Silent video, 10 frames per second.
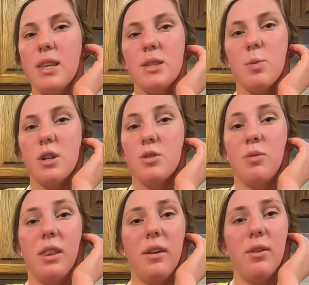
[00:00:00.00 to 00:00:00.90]
This works
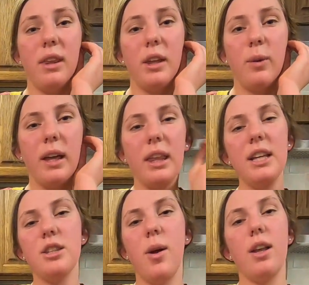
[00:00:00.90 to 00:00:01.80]
really, really quickly,
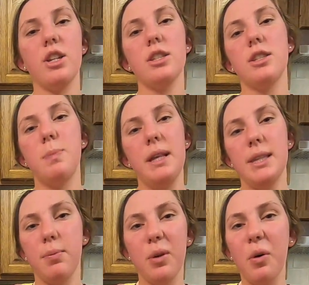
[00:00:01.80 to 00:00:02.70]
so it just speeds
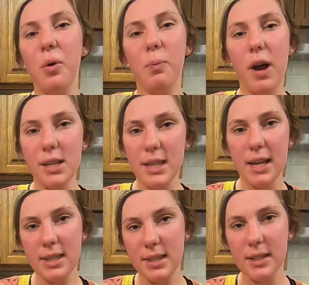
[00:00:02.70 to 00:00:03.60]
up the whole process.